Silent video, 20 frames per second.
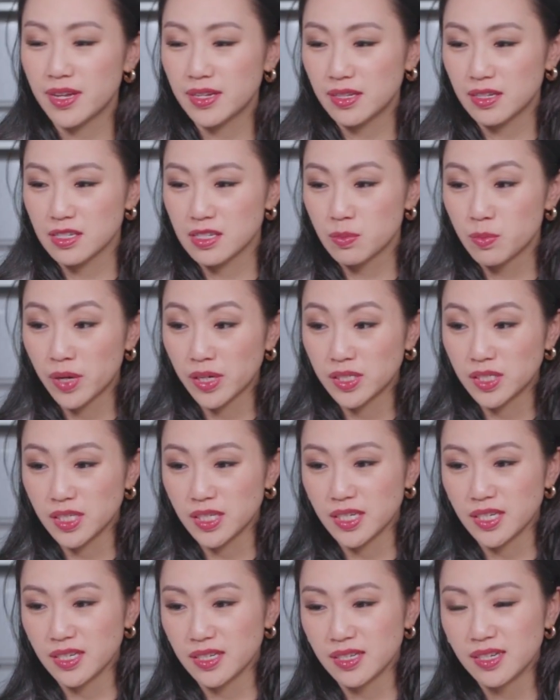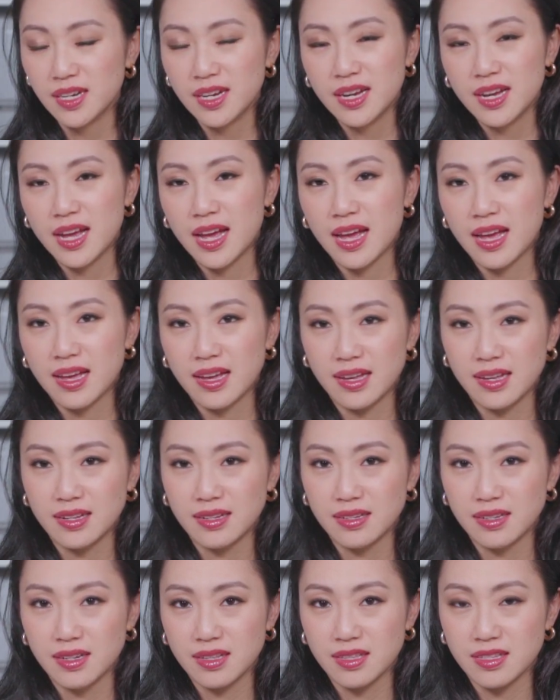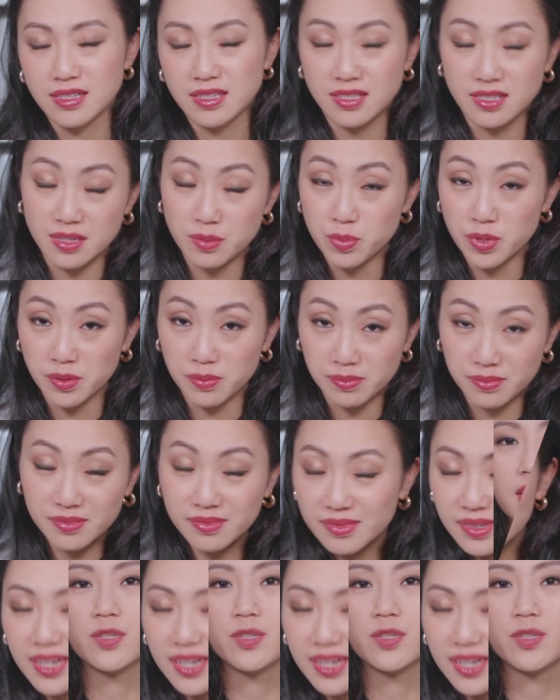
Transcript: like the smudging and the sebum.